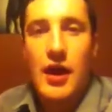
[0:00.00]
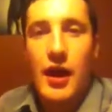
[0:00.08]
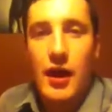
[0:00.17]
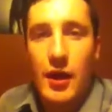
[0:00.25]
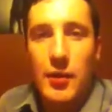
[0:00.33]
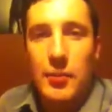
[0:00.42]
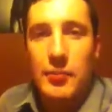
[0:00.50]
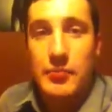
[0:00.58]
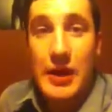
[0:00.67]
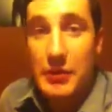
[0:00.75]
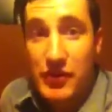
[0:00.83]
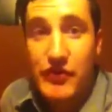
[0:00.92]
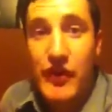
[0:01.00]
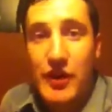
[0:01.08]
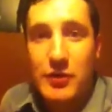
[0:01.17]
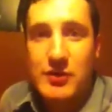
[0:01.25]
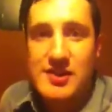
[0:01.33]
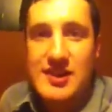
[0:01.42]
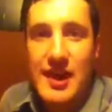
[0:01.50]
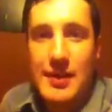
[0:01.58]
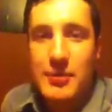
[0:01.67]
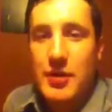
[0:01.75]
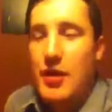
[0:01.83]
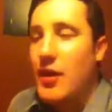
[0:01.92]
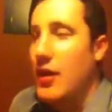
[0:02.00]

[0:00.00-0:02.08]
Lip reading: But it was fun all the same.